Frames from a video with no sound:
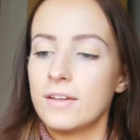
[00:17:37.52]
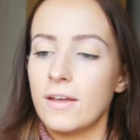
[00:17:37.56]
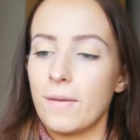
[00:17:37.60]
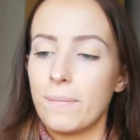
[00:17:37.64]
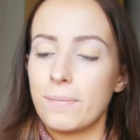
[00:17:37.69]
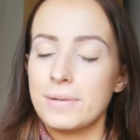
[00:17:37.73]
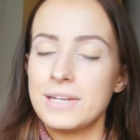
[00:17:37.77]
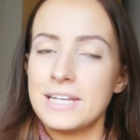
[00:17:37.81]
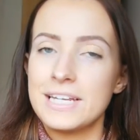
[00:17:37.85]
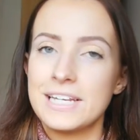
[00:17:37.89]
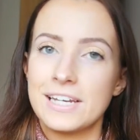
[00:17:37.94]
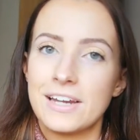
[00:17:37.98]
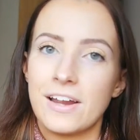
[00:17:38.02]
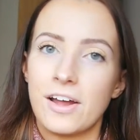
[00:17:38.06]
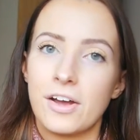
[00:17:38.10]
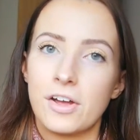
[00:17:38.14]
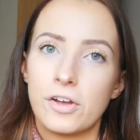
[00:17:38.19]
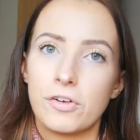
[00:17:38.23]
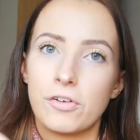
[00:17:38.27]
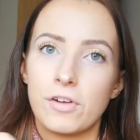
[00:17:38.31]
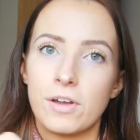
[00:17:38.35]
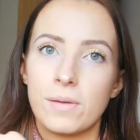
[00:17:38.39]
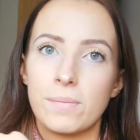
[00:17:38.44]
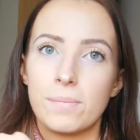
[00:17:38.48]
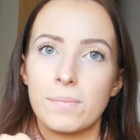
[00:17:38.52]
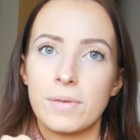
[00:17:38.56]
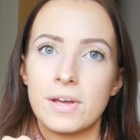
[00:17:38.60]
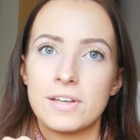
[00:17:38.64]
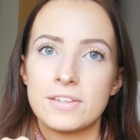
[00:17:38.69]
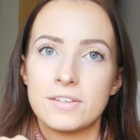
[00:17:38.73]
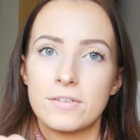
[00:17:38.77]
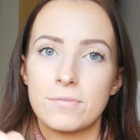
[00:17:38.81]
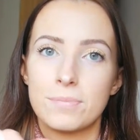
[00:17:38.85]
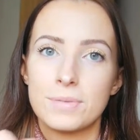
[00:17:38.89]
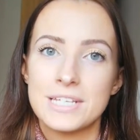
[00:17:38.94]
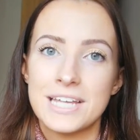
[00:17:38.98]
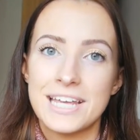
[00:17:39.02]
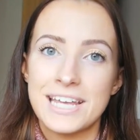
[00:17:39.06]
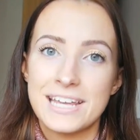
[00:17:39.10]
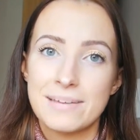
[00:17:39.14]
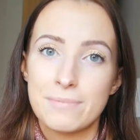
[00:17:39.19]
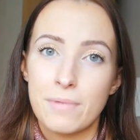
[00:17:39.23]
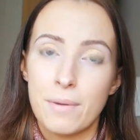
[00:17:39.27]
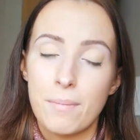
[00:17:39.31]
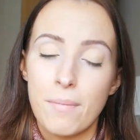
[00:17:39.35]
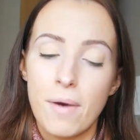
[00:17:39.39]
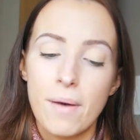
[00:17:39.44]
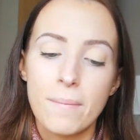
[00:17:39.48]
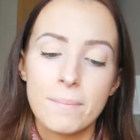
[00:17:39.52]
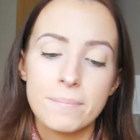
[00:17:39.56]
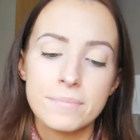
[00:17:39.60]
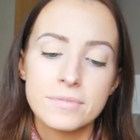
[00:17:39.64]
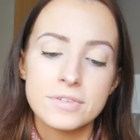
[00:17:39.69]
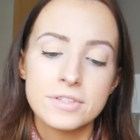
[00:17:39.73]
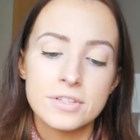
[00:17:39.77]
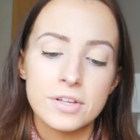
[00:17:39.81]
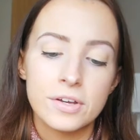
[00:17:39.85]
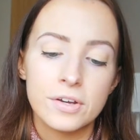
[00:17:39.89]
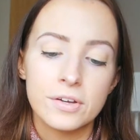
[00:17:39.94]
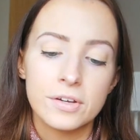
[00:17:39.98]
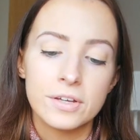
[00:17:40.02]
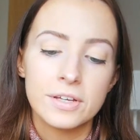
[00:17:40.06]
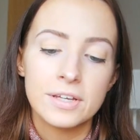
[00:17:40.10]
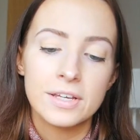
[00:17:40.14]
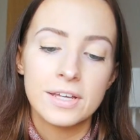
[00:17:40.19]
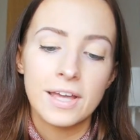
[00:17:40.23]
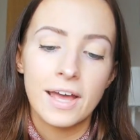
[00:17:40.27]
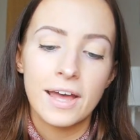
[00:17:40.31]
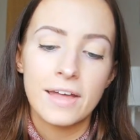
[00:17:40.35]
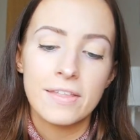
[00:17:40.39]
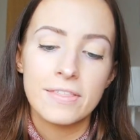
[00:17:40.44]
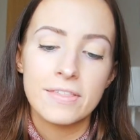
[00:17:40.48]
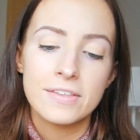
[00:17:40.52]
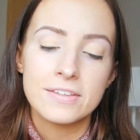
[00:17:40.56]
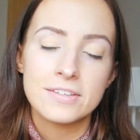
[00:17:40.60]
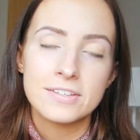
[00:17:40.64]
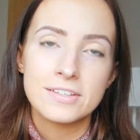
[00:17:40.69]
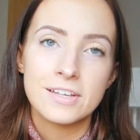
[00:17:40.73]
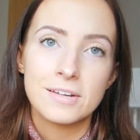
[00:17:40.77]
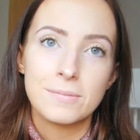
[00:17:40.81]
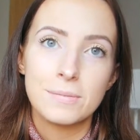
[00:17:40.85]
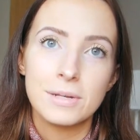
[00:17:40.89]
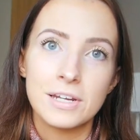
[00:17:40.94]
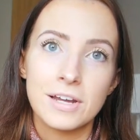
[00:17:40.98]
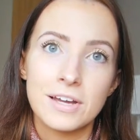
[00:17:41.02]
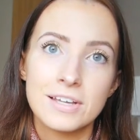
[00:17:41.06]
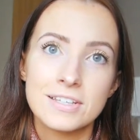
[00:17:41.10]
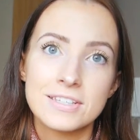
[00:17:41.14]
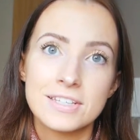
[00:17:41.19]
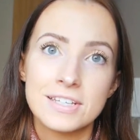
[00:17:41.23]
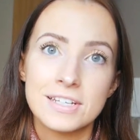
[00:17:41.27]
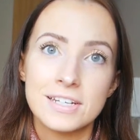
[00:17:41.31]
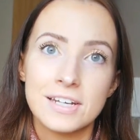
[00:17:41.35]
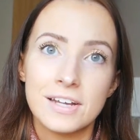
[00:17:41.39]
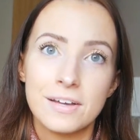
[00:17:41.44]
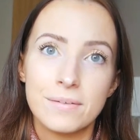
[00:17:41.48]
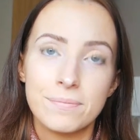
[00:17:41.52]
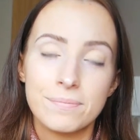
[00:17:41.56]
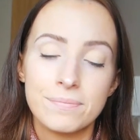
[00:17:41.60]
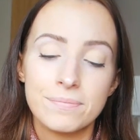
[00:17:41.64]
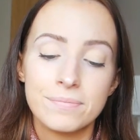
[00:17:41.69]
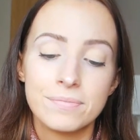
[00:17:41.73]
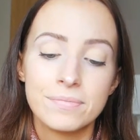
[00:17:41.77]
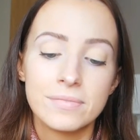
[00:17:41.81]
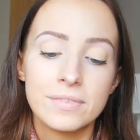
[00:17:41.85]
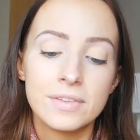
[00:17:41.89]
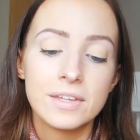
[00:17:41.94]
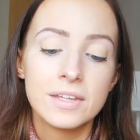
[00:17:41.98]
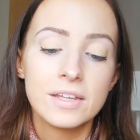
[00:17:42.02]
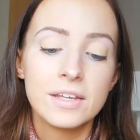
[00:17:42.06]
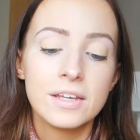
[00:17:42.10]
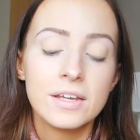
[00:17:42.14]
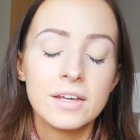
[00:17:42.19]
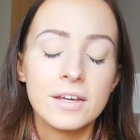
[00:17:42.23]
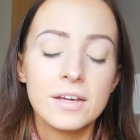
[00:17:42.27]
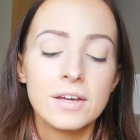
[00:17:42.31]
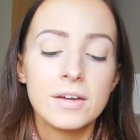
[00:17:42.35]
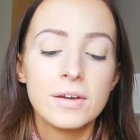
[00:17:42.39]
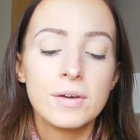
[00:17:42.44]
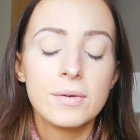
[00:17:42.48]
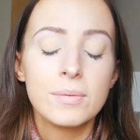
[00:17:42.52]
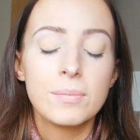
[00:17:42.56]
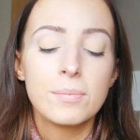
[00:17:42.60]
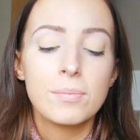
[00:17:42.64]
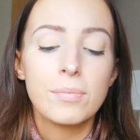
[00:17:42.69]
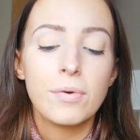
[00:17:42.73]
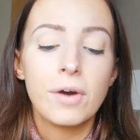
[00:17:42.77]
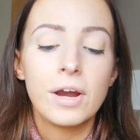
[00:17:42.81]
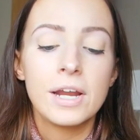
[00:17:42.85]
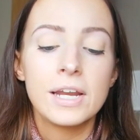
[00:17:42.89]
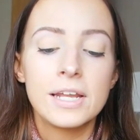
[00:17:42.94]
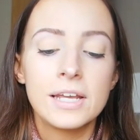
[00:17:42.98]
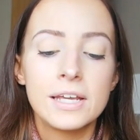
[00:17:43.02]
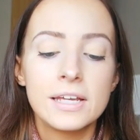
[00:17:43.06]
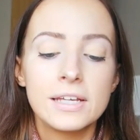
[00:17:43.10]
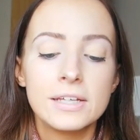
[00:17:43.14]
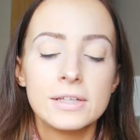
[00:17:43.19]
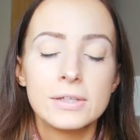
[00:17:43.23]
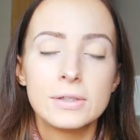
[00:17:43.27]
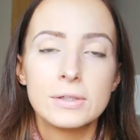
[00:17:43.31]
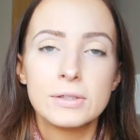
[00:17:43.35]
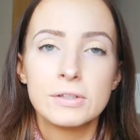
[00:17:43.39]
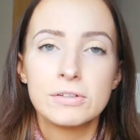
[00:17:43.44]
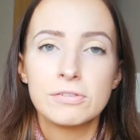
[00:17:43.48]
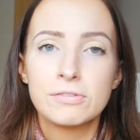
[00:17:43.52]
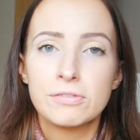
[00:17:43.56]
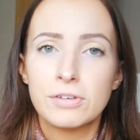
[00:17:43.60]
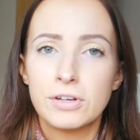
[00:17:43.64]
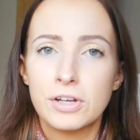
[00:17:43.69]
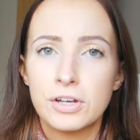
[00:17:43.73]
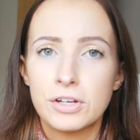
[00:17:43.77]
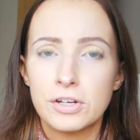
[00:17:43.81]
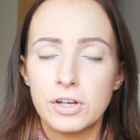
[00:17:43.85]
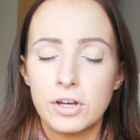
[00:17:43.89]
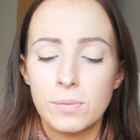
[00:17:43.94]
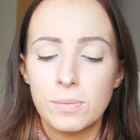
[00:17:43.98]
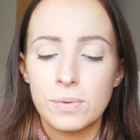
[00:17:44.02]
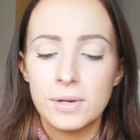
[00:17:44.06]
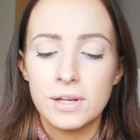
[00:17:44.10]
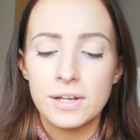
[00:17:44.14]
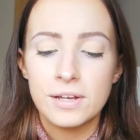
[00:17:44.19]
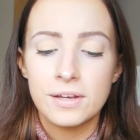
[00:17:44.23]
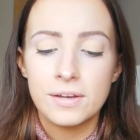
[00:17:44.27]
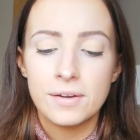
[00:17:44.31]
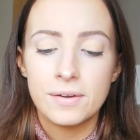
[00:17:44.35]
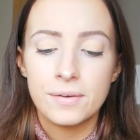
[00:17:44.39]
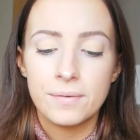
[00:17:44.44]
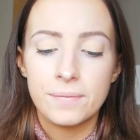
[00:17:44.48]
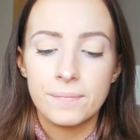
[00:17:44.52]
I've been needing eye cream because I've been taking my mum, so yeah, this is going to be nice and brightening, if I can open it.